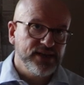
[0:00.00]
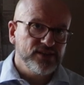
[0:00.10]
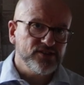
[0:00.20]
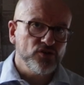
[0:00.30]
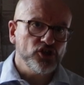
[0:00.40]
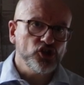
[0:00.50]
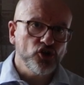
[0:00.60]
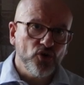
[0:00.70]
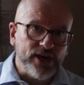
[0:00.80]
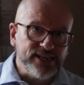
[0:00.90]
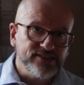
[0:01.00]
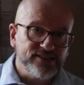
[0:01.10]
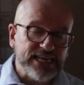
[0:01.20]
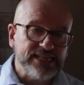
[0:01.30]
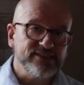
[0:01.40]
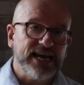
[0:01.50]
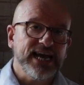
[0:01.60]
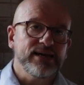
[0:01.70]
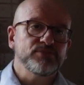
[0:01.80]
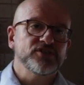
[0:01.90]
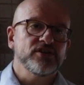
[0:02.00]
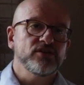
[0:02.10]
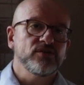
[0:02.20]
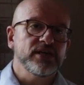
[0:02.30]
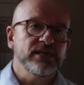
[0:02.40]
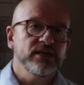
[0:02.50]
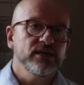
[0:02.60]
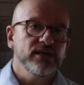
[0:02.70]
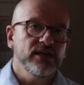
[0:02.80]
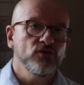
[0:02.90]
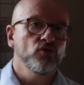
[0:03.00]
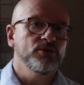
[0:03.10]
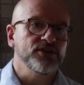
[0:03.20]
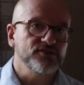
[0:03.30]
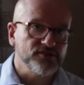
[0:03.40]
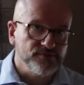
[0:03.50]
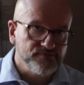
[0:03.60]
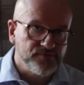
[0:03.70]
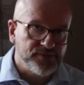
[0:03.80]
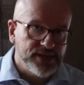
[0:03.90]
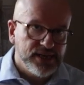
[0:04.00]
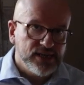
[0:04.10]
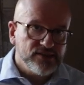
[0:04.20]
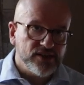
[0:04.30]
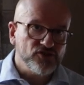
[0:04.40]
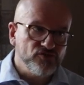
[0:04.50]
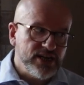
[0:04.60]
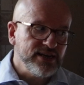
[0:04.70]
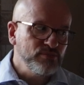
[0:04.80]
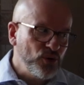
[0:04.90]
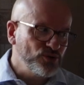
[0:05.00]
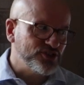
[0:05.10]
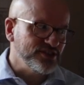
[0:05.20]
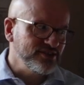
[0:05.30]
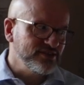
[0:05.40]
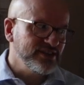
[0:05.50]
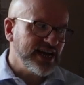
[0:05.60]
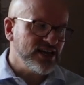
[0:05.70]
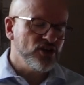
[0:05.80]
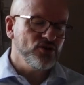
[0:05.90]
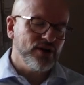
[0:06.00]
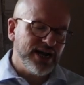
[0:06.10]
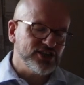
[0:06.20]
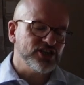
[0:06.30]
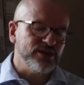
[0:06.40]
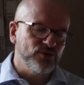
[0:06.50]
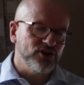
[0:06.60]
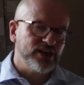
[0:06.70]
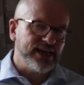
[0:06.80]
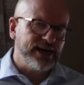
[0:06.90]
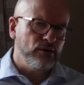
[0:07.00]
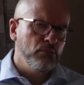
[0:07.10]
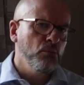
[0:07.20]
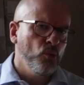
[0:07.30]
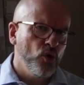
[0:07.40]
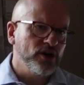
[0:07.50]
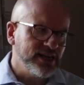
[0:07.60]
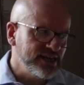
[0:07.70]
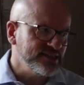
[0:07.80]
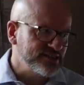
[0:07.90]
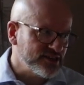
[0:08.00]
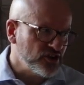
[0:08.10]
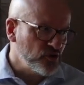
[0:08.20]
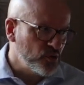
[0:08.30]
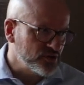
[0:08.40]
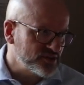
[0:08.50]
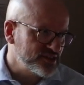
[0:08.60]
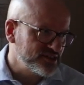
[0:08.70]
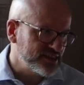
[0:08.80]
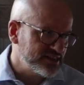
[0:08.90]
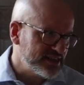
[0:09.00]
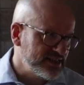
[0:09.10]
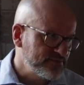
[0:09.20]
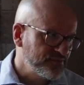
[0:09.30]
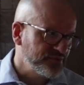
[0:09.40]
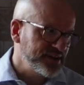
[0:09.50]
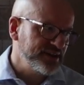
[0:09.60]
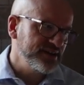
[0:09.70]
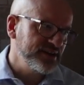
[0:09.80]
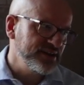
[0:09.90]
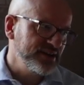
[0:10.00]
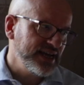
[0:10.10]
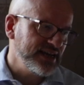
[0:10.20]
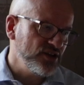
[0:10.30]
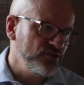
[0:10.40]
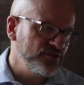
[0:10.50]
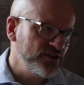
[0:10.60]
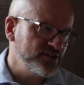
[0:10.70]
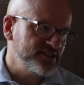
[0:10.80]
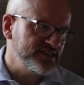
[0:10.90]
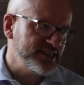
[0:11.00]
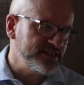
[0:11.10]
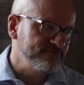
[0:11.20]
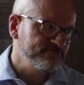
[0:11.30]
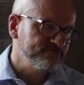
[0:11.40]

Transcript: So the choice is absolutely enormous. So it's really important that you actually work out what it is that you want to study uh, at university.